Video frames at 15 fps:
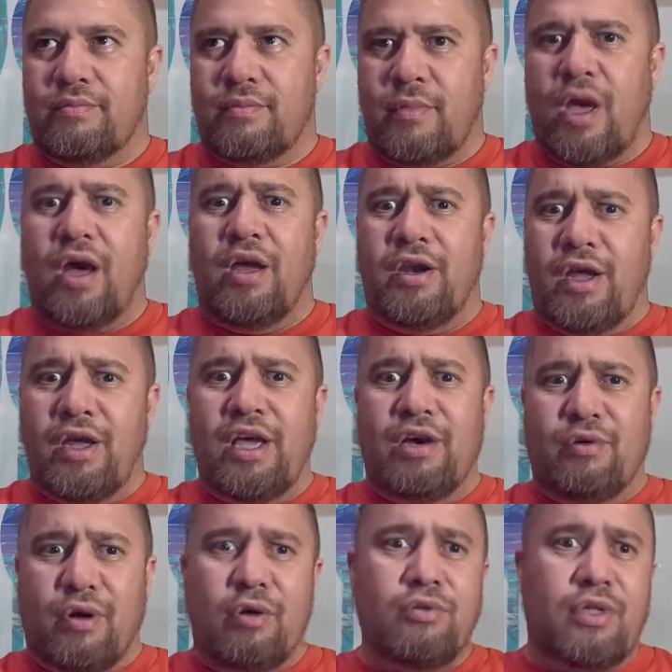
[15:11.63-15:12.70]
I know how
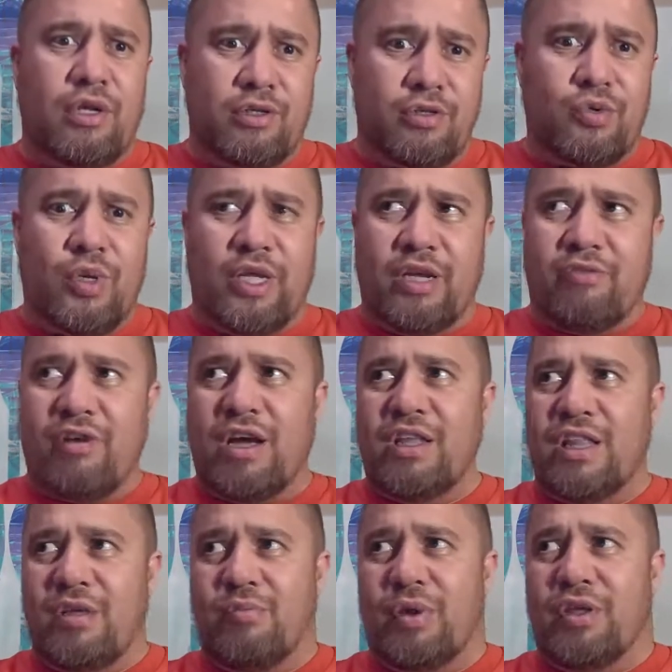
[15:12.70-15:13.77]
old those queer are.
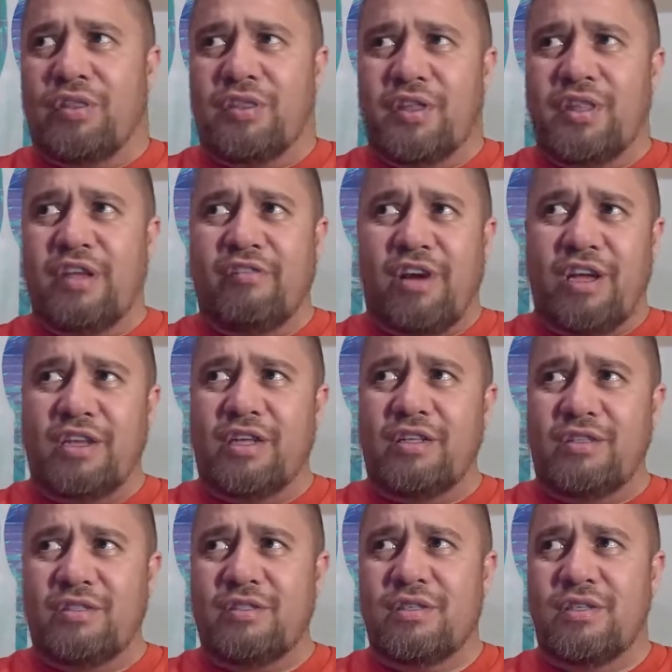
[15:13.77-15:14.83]
They're both in their
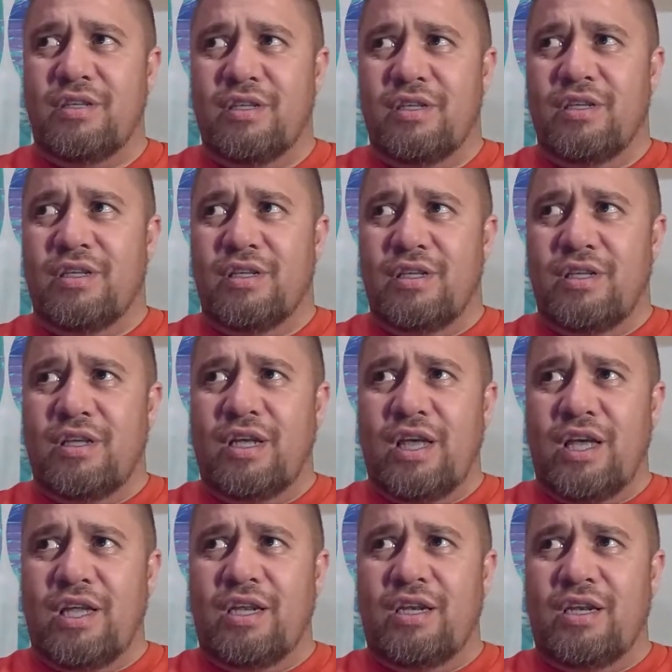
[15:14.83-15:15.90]
80s,
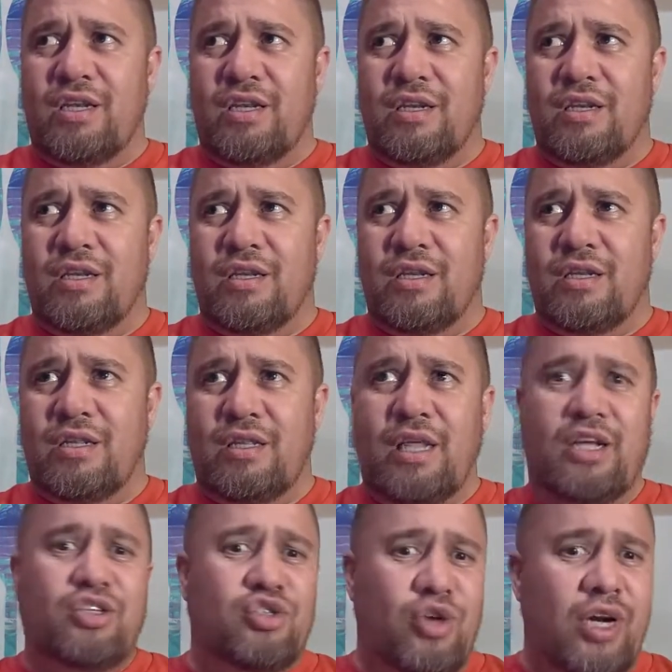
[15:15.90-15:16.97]
and they're
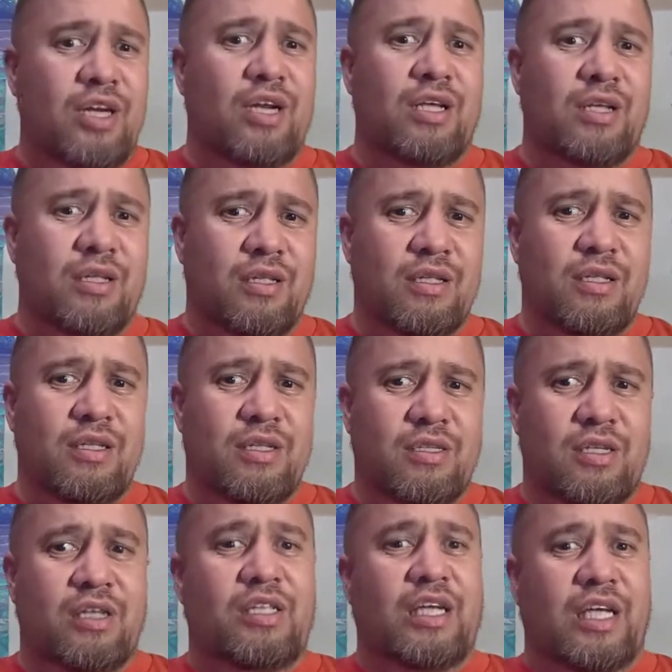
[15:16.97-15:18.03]
struggling.
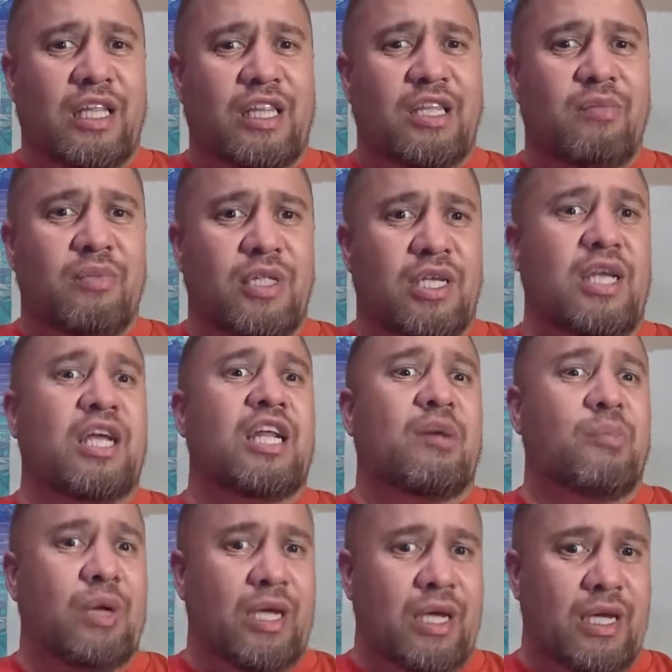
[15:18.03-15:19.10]
So to get them to get up
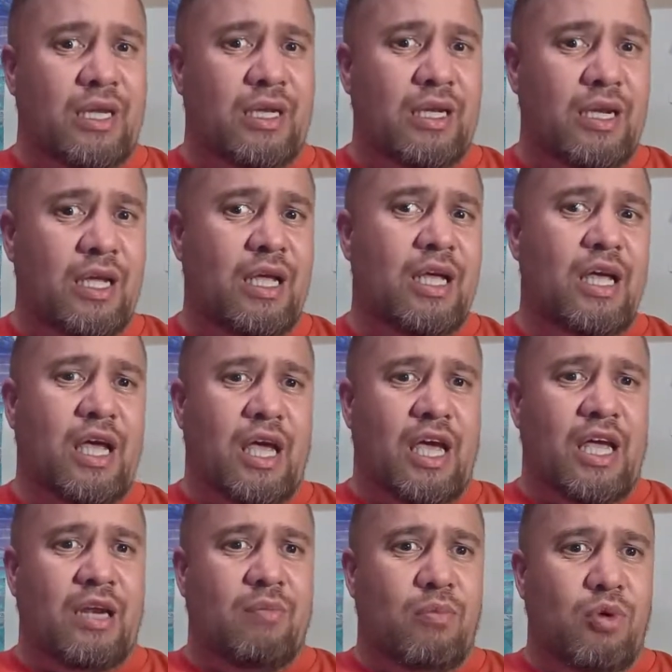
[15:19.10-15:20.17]
again
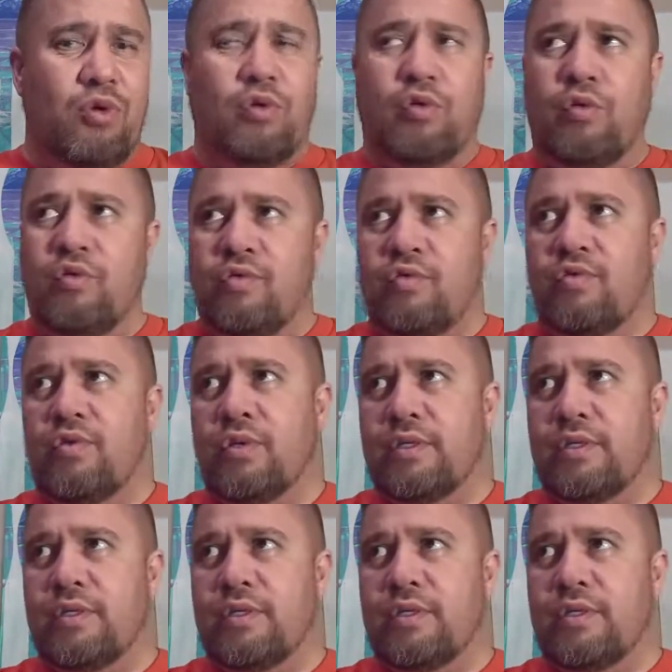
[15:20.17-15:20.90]
and move,